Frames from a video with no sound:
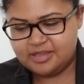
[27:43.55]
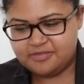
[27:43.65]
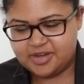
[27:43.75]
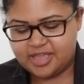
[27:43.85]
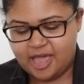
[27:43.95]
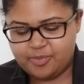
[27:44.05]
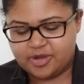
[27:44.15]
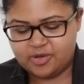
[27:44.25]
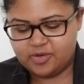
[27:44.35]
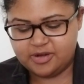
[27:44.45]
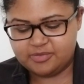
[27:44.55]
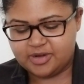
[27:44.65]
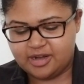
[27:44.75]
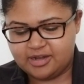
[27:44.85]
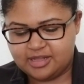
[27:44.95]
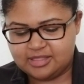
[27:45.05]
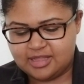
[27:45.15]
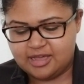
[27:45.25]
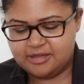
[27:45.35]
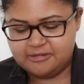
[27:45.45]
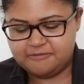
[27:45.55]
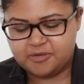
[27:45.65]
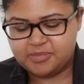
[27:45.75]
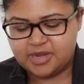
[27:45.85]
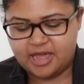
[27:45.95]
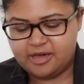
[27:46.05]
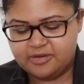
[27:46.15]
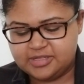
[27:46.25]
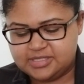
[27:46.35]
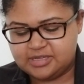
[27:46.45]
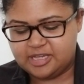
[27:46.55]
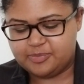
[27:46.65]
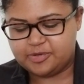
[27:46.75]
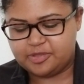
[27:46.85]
for Capricorn regarding love from now until April